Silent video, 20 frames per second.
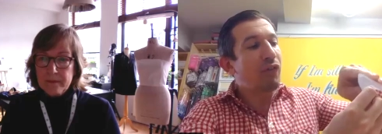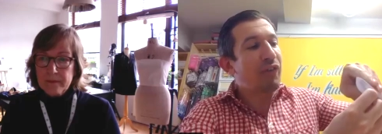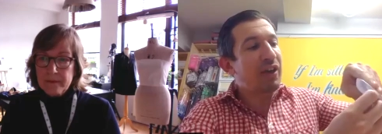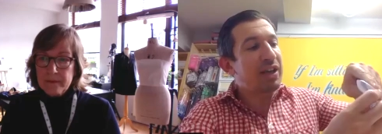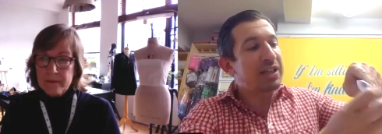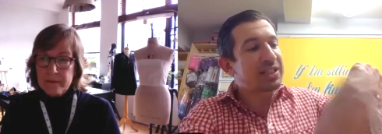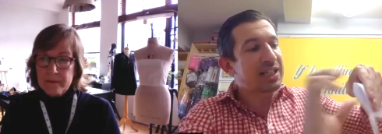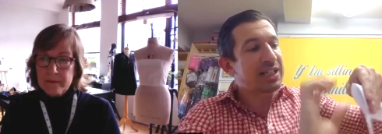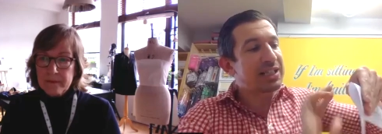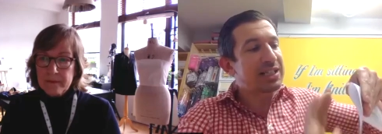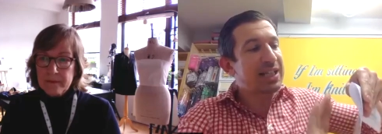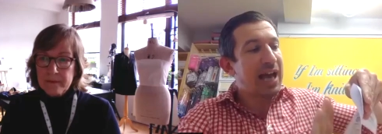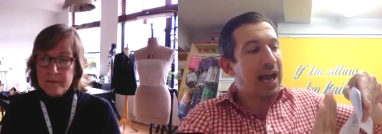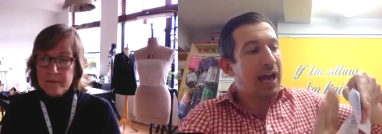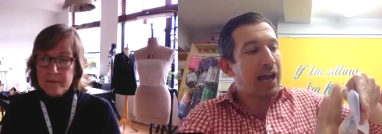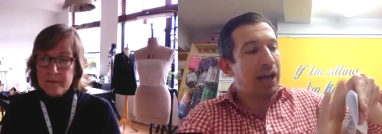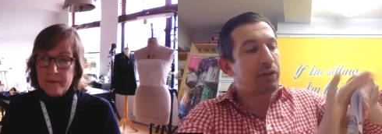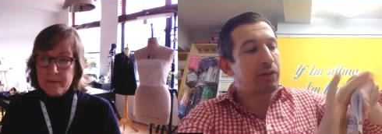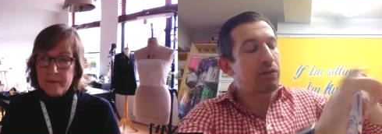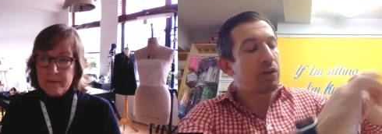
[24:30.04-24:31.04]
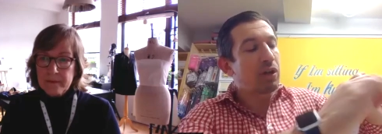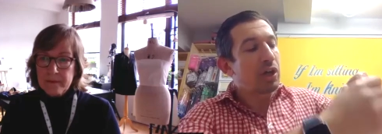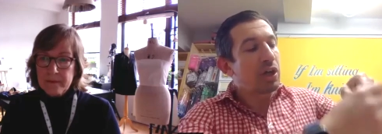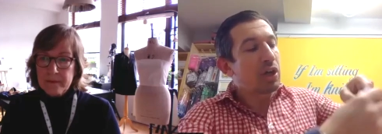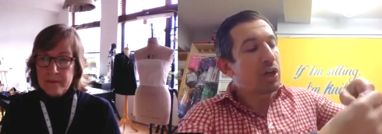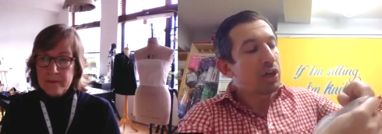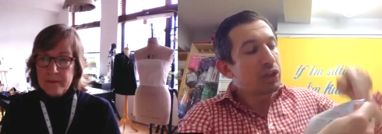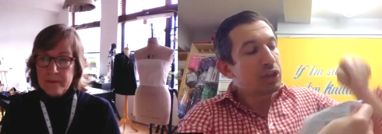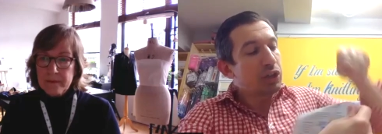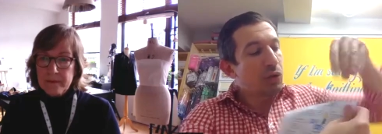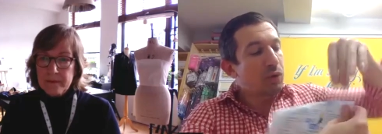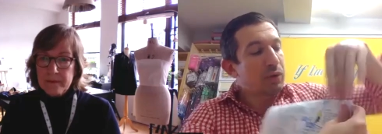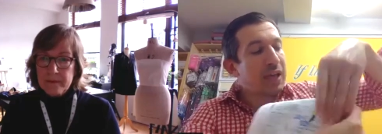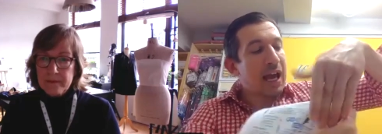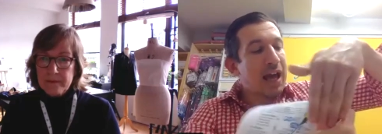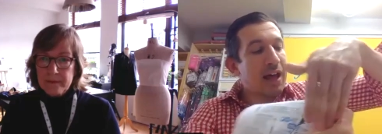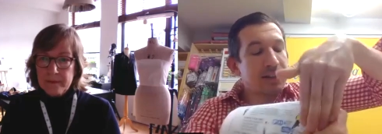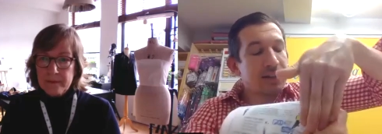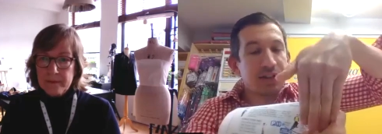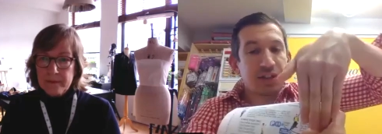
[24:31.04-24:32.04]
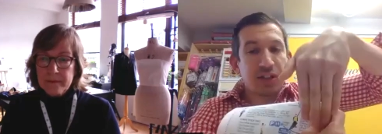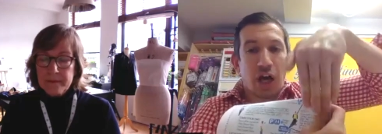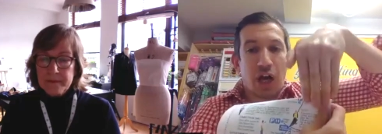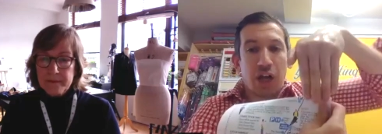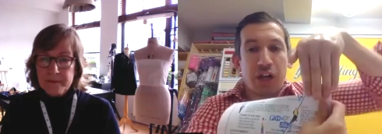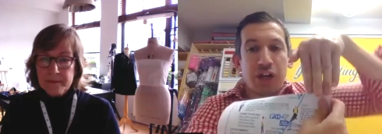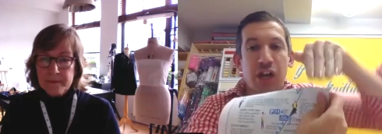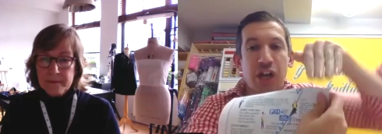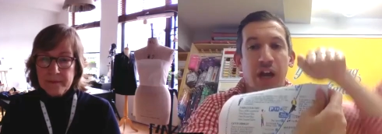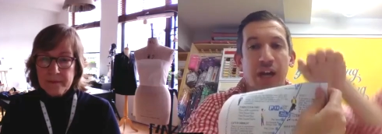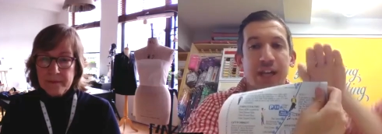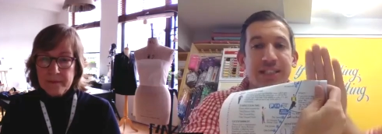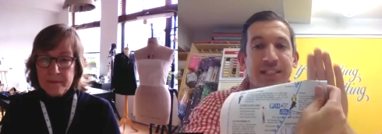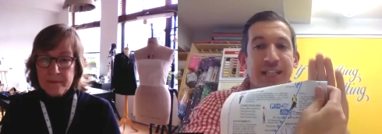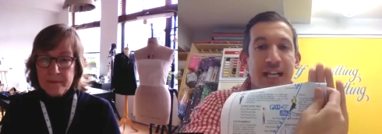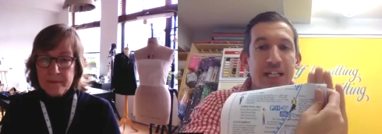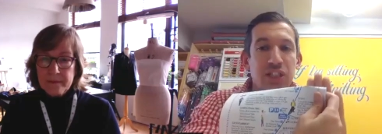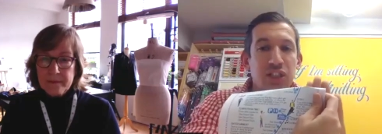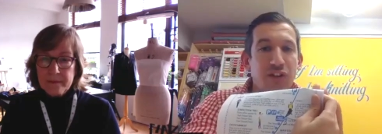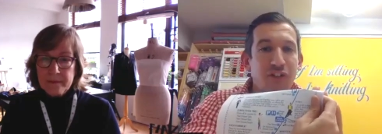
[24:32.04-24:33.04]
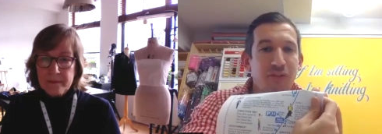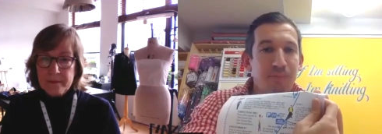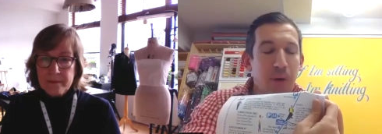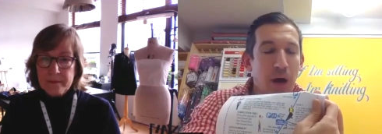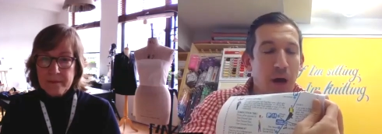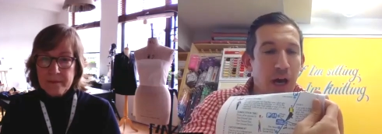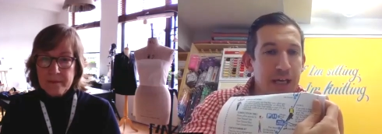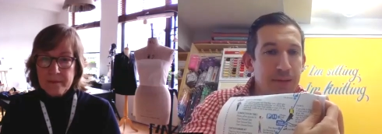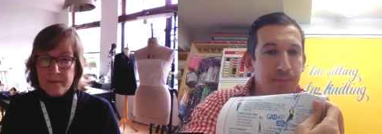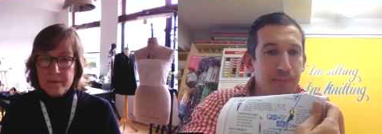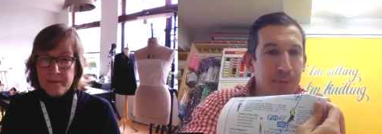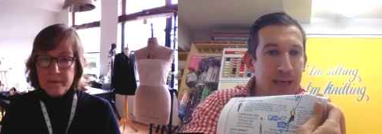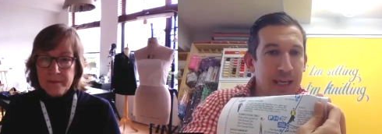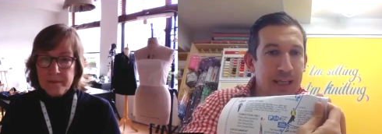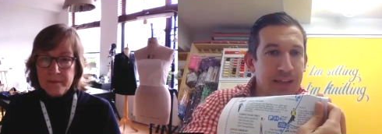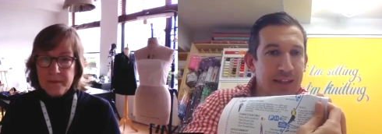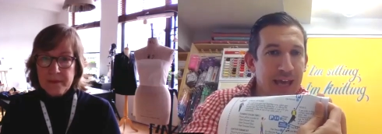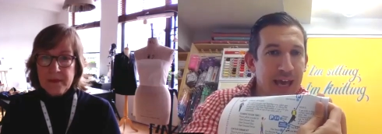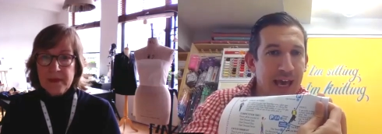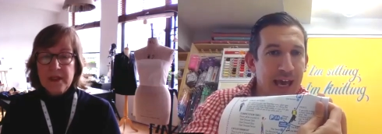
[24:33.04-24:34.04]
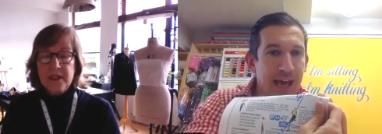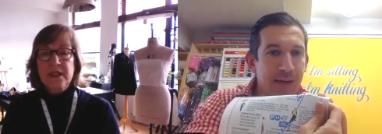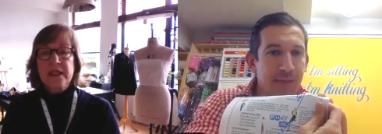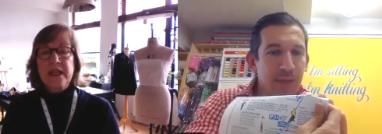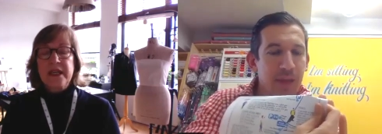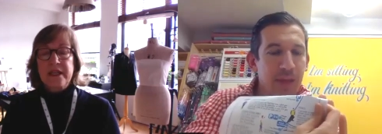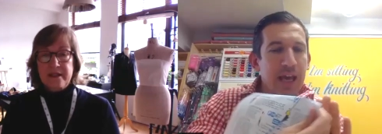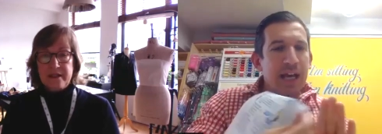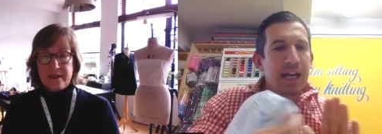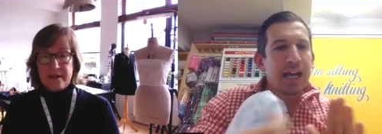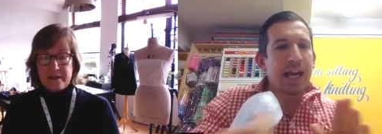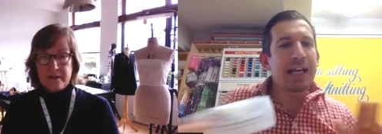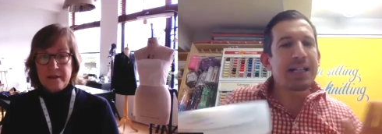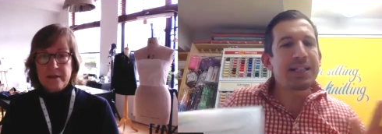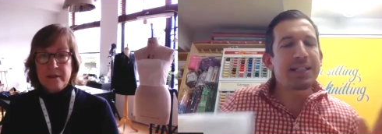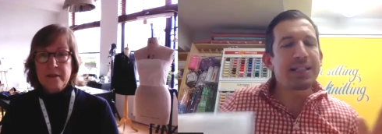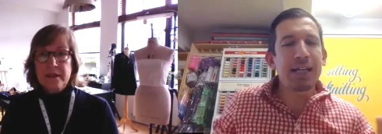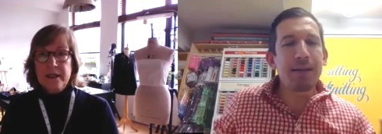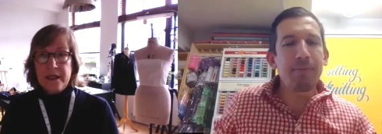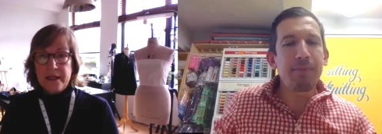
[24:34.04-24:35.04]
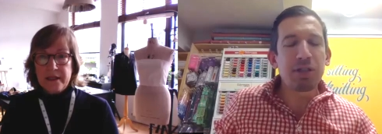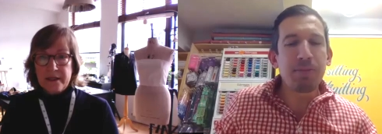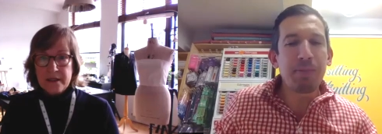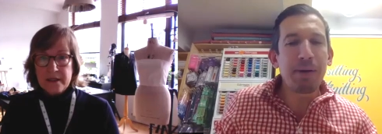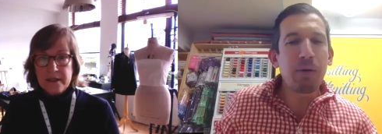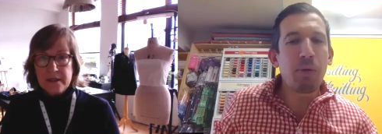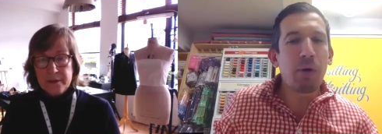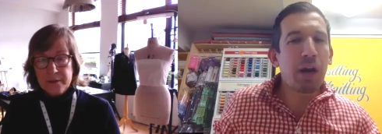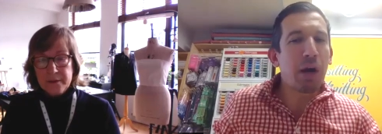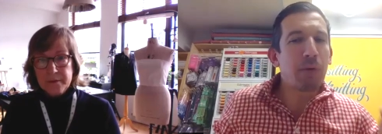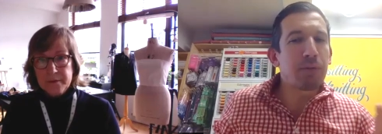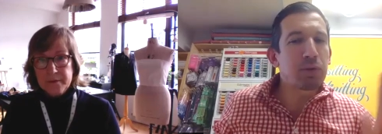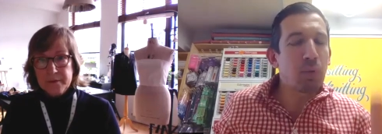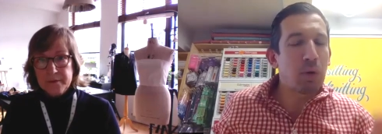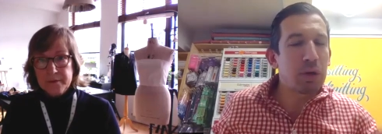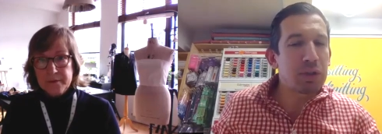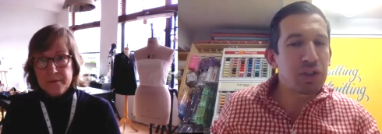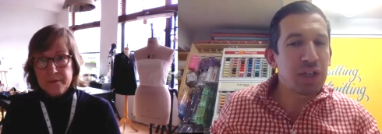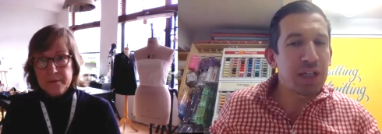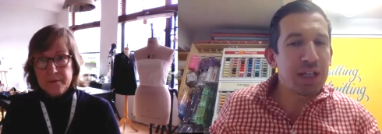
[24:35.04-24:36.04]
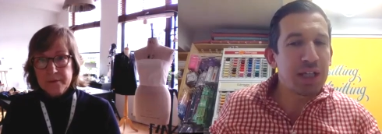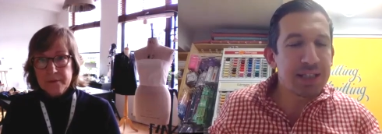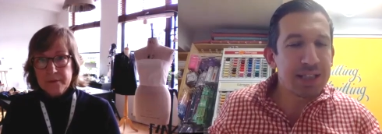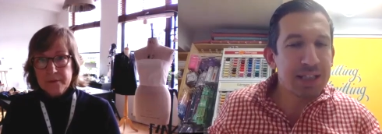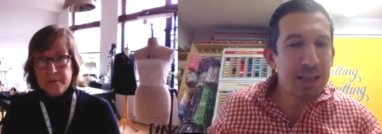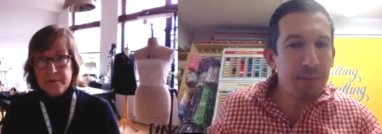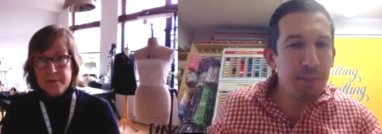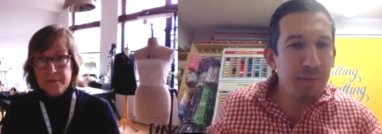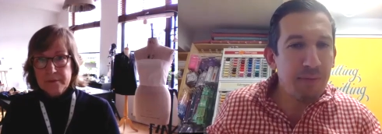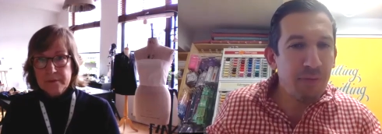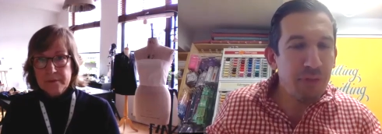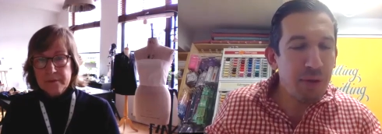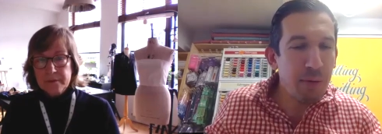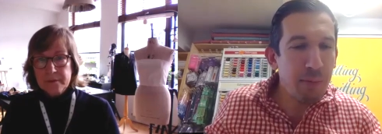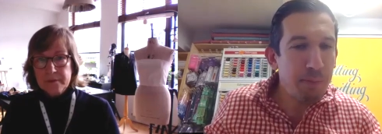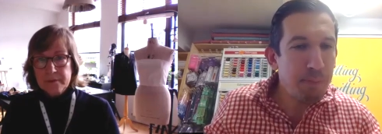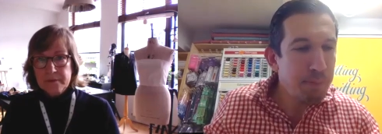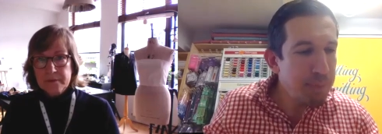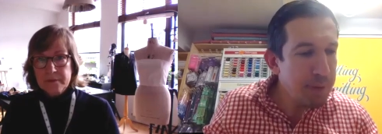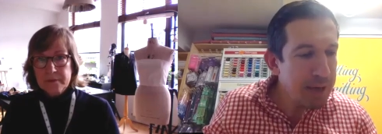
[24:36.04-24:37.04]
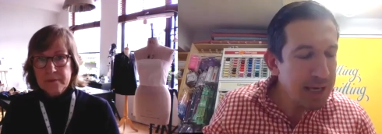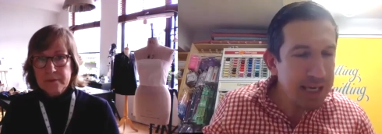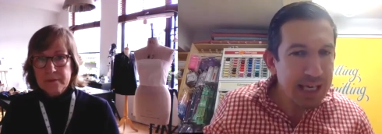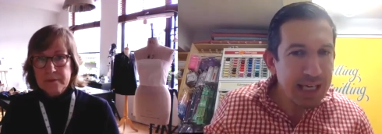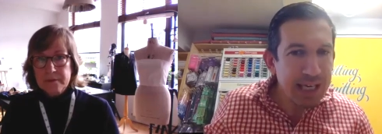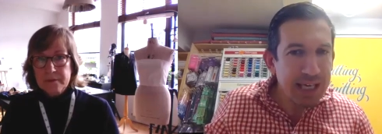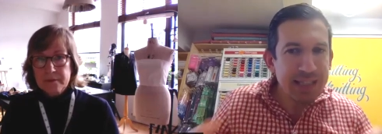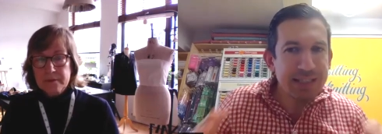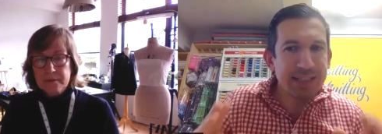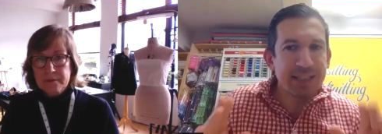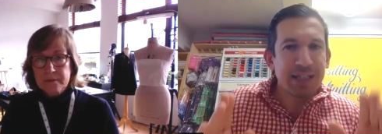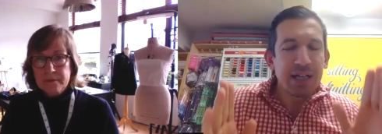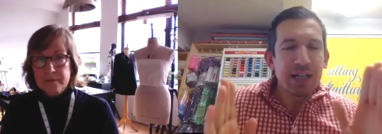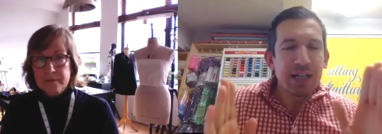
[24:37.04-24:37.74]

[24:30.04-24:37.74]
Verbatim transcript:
Speaker 1: facing down, you get a nice edge of piping there. Yes. It seemed to me when I was watching some of the bees,